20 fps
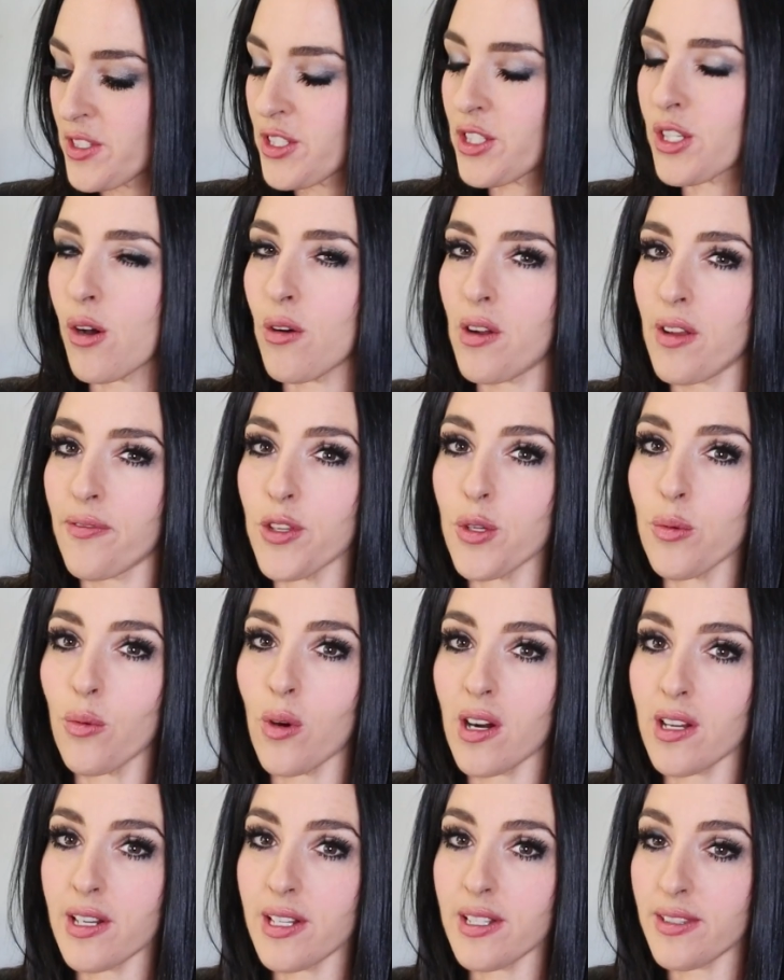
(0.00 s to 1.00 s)
So if you
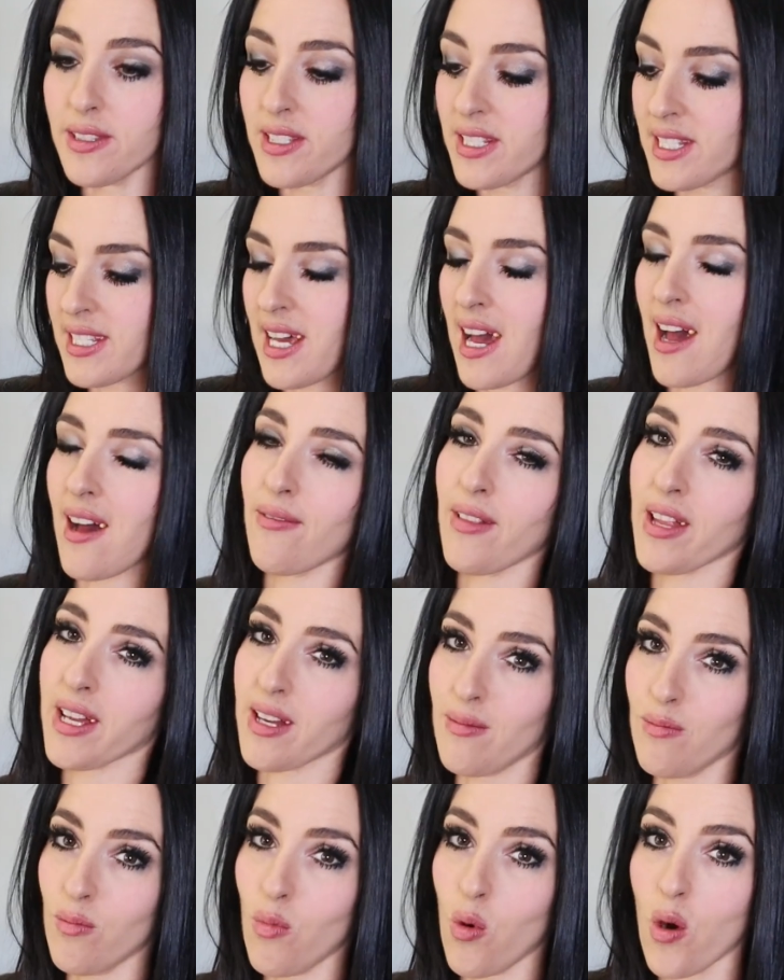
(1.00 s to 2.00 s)
want this to have
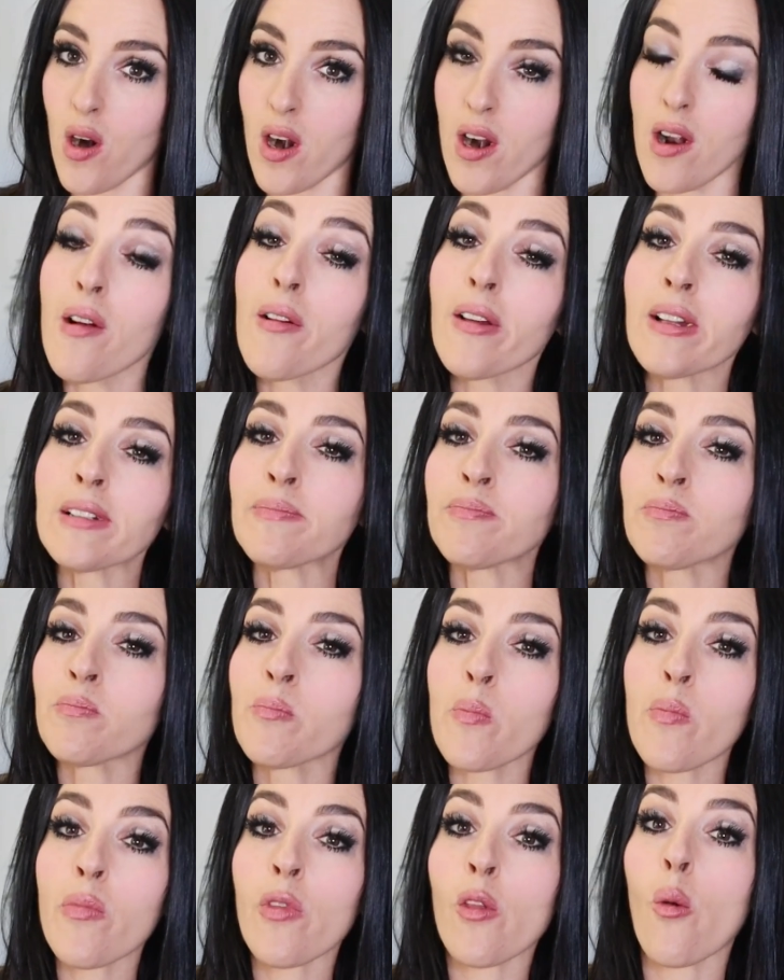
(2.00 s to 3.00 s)
like a more
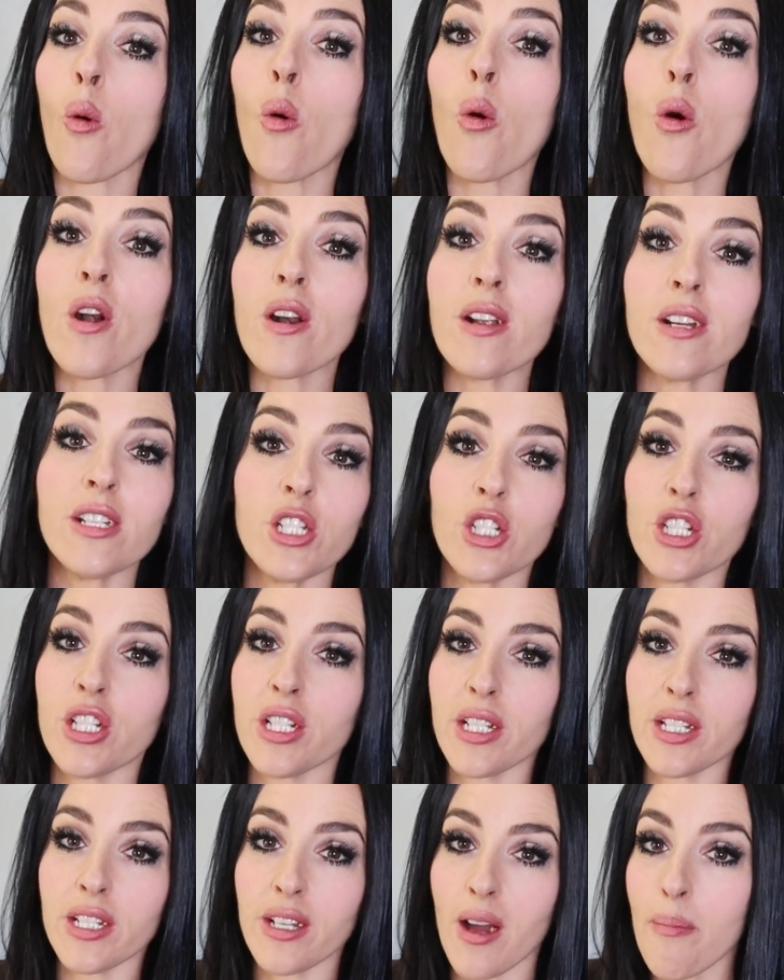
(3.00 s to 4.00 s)

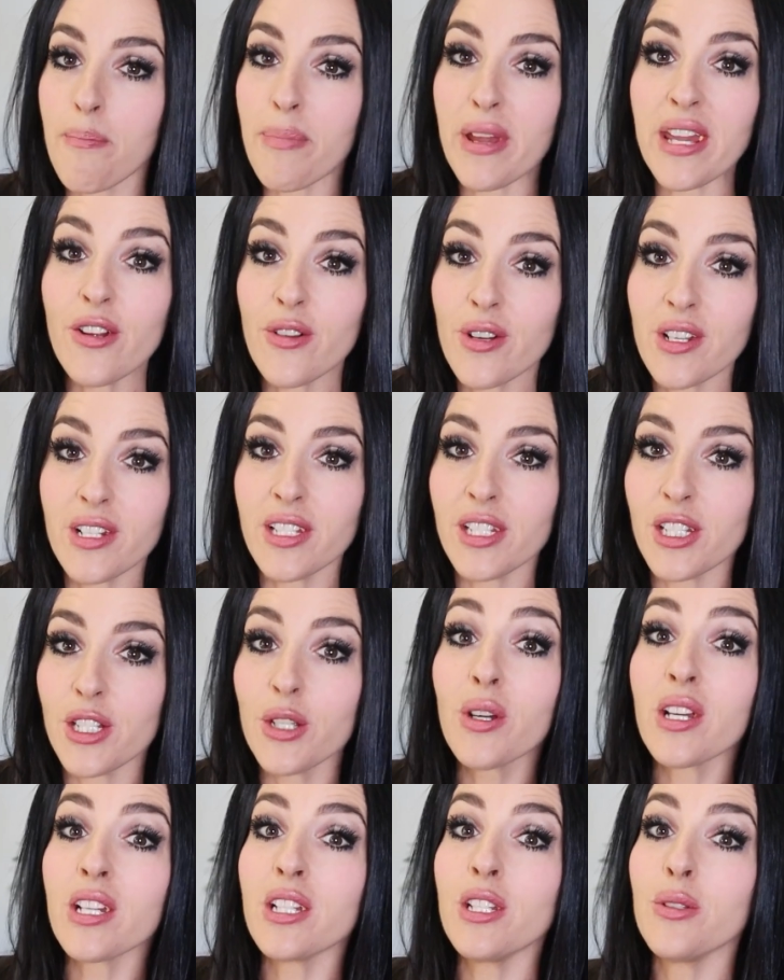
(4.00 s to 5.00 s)
orangey appearance,
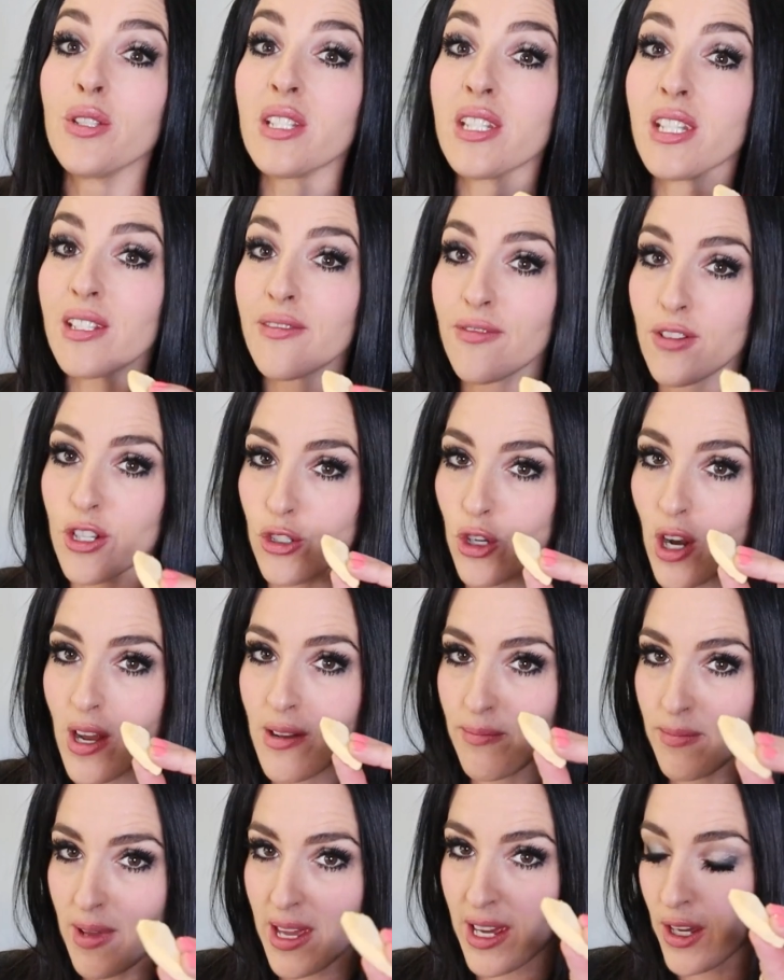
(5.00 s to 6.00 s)
you could use these
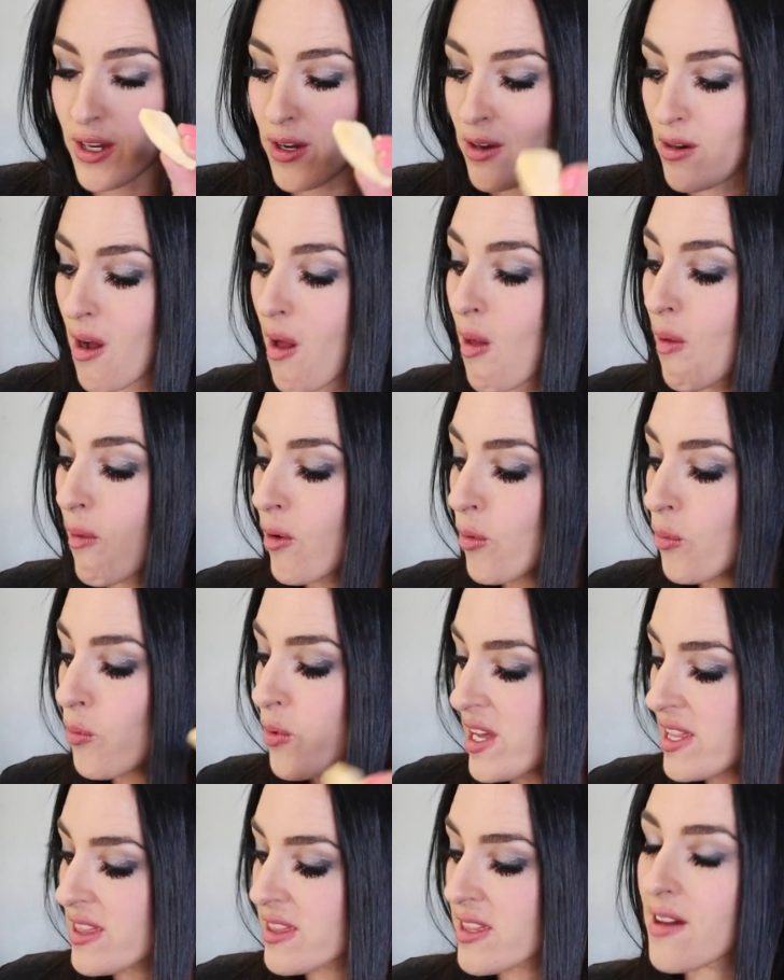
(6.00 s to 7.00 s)
freeze-dried mango
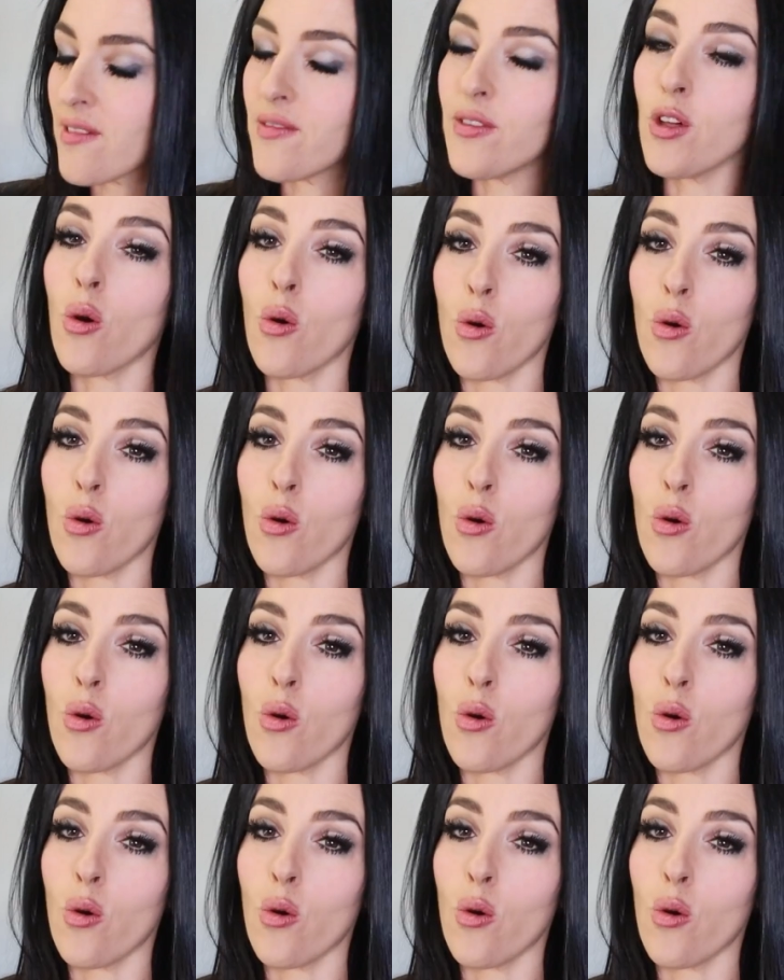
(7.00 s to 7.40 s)
with the